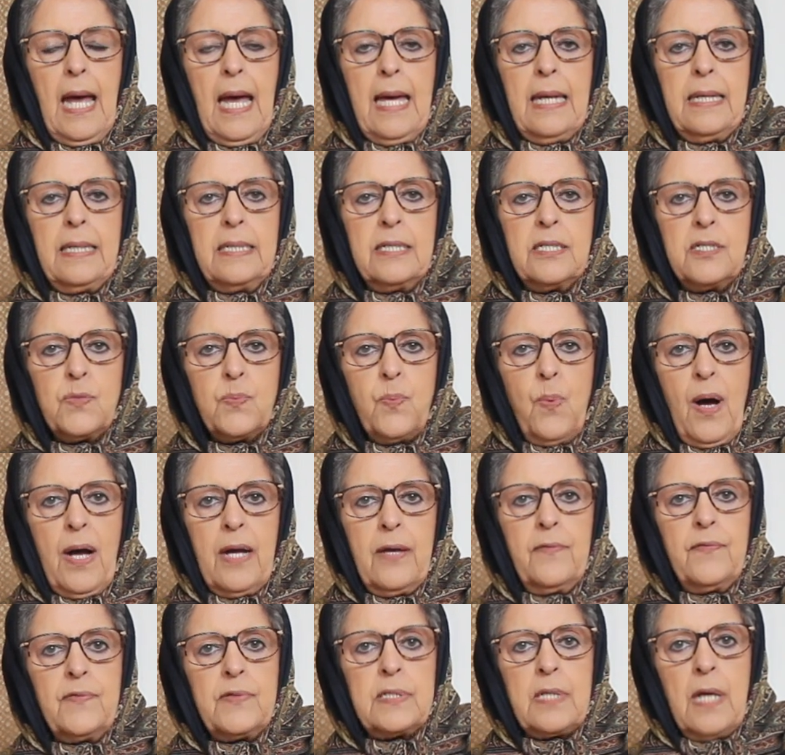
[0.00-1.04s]
and his
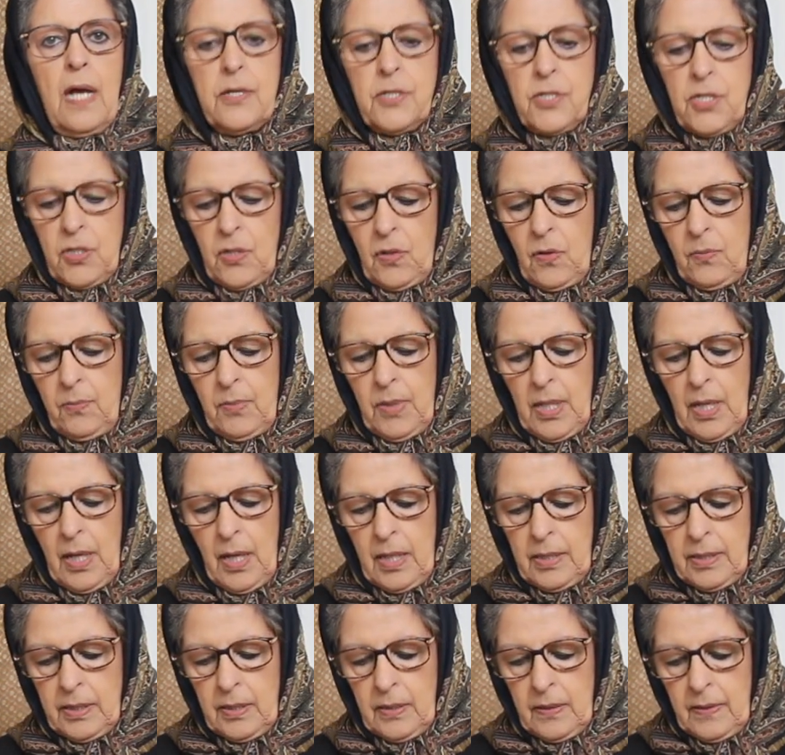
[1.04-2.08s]
wife Sachiko
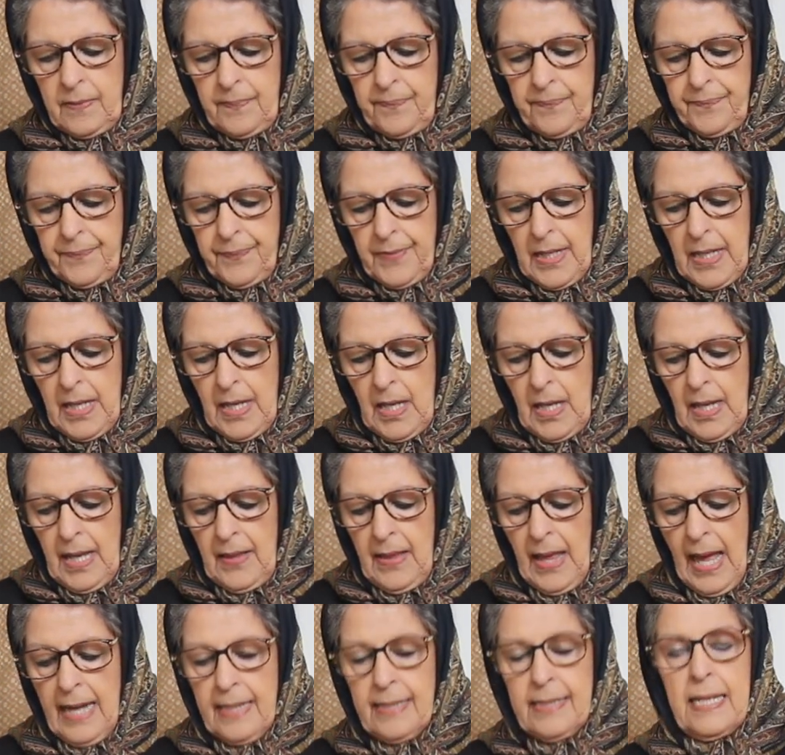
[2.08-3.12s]
Murata,
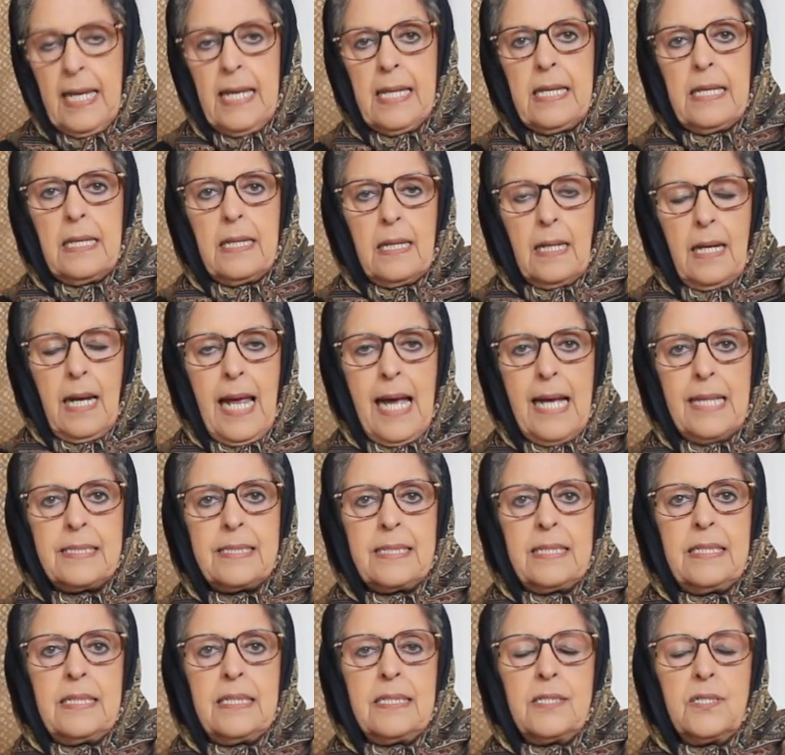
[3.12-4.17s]
and taking
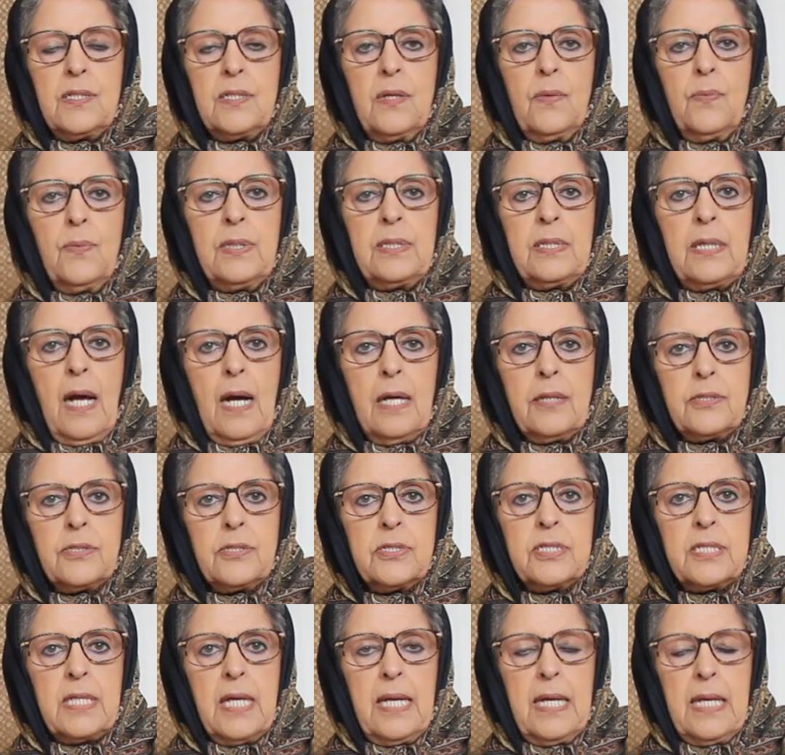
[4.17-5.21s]
classes with
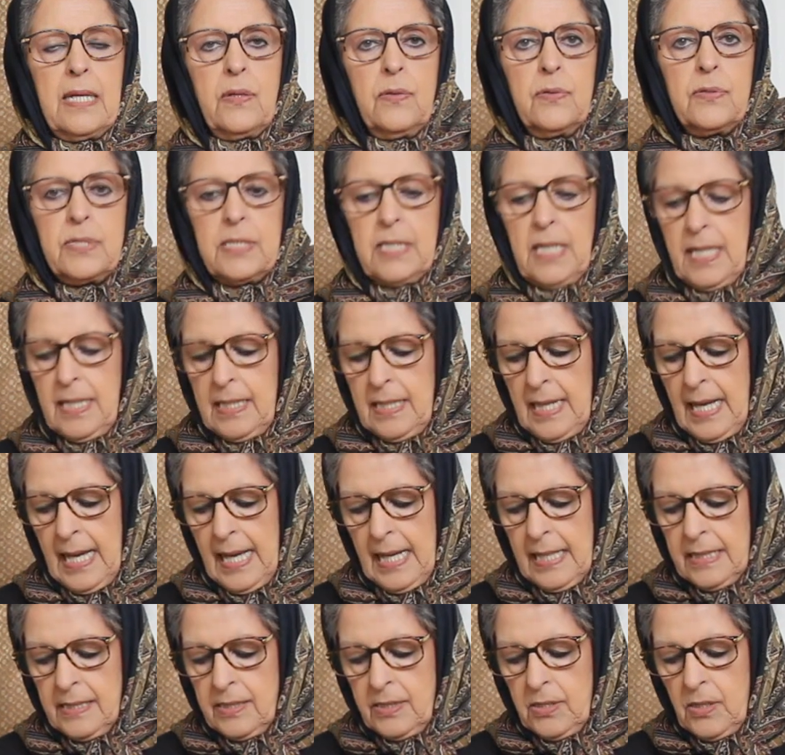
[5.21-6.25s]
Dr. Sayed Hossein
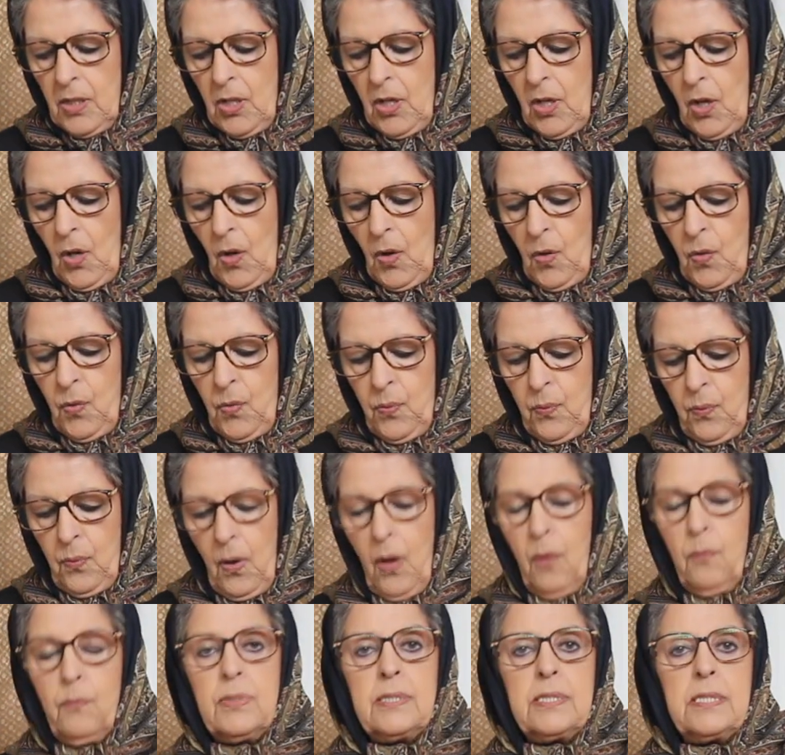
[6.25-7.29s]
Nasr, who
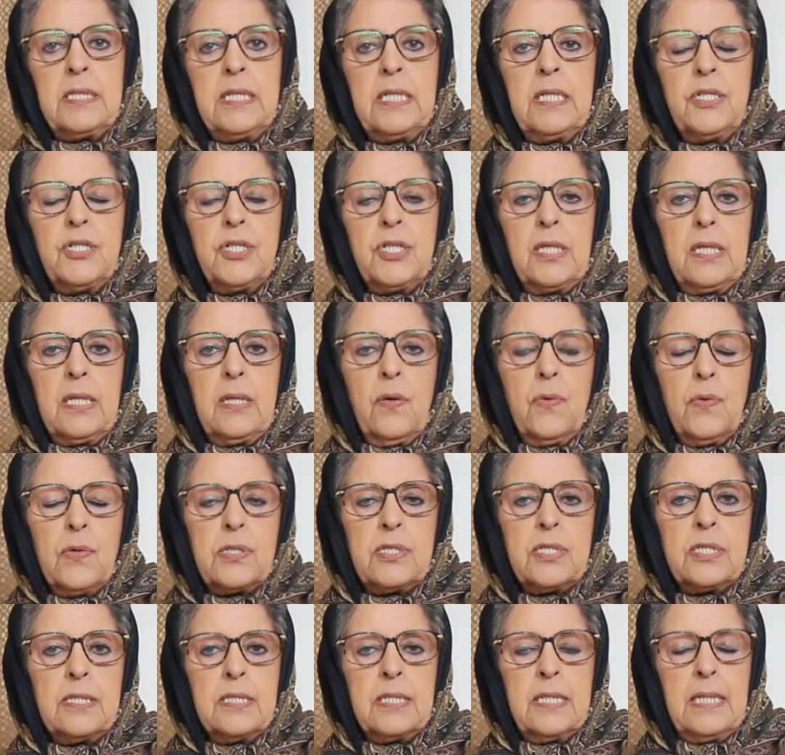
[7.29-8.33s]
was teaching
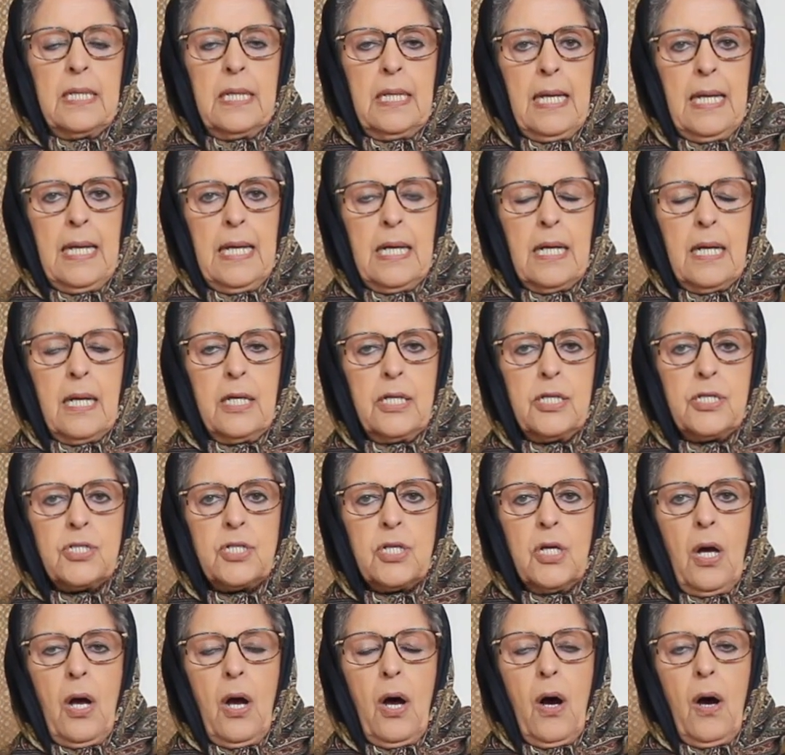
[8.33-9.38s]
courses in
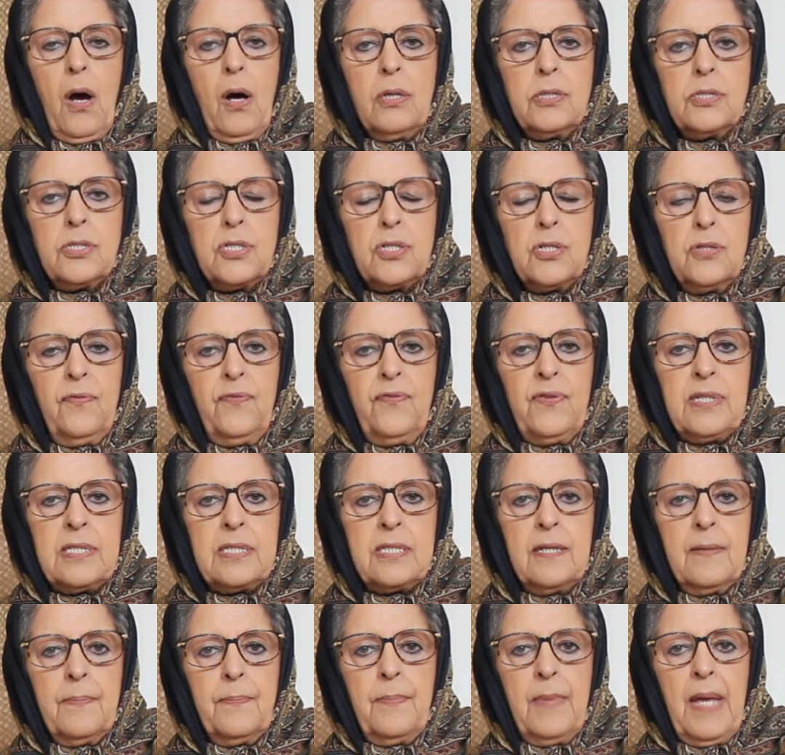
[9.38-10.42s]
English on
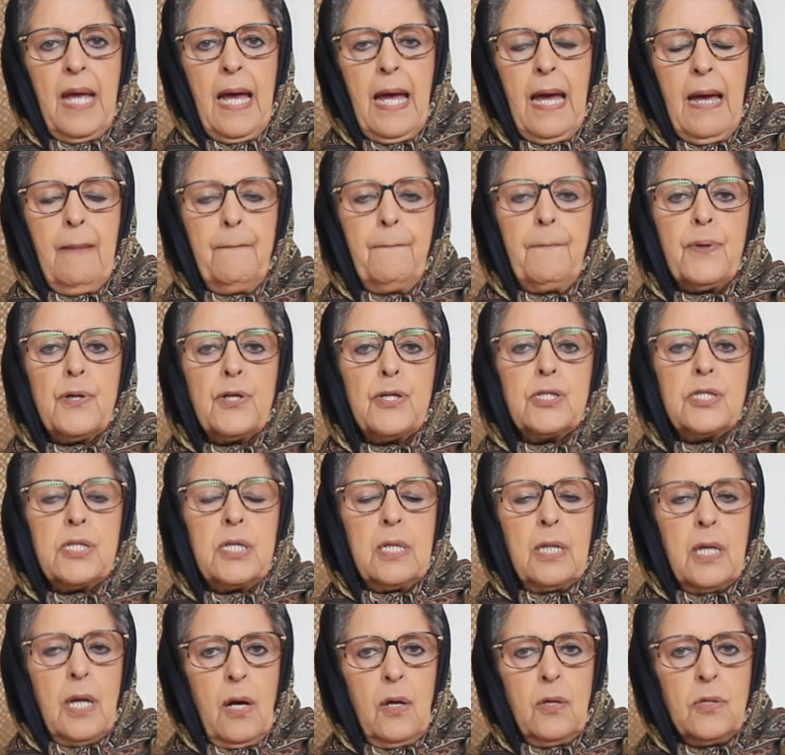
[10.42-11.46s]
Sufism and
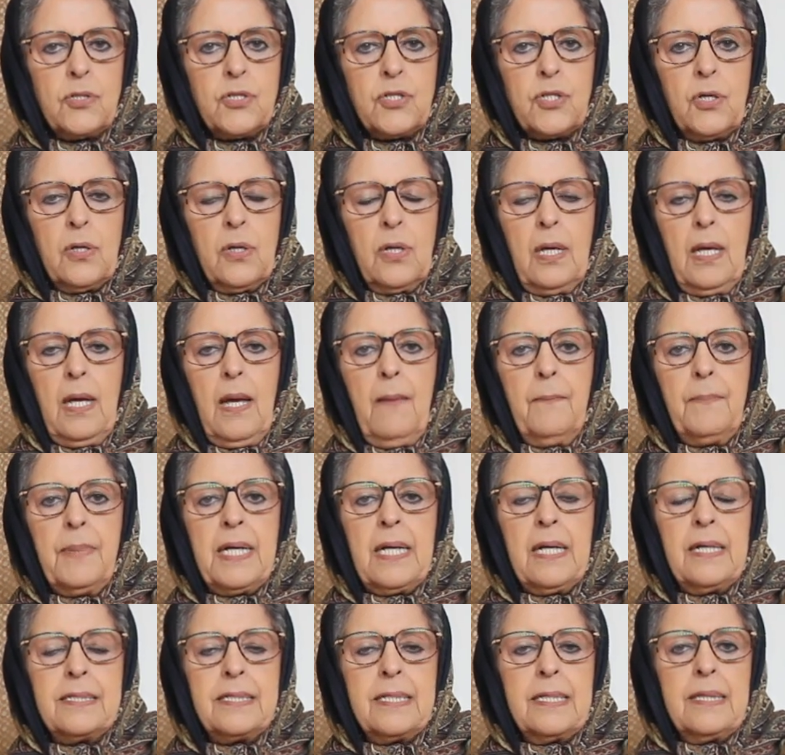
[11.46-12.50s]
Persian culture,
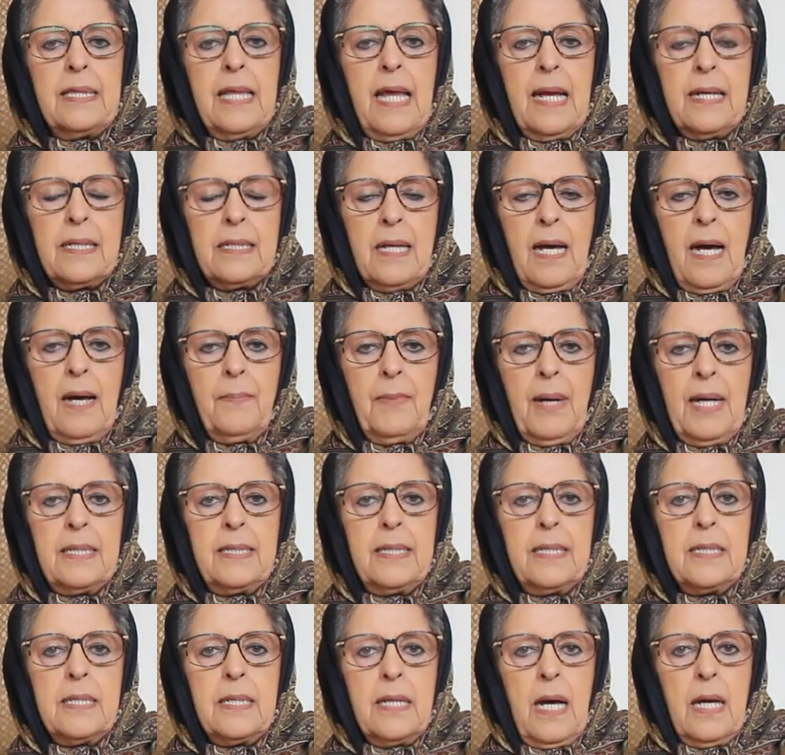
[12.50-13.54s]
because at that time I
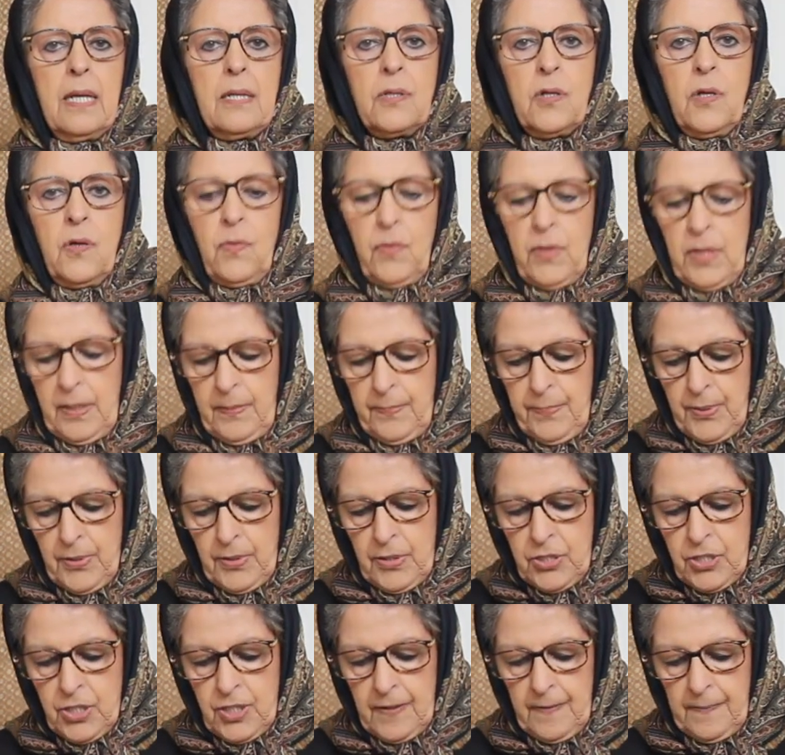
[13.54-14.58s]
did not know any
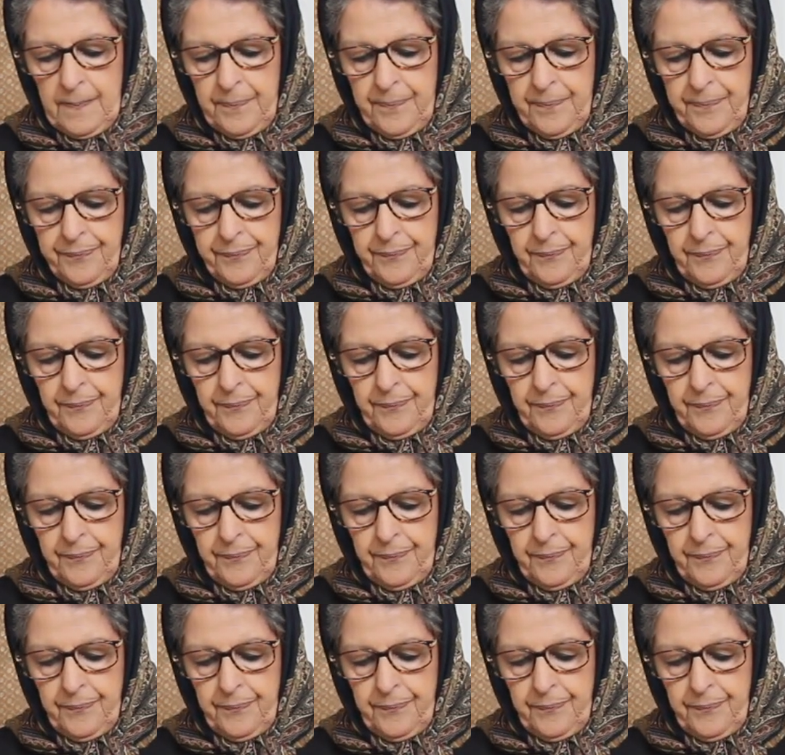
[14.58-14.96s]
Persian.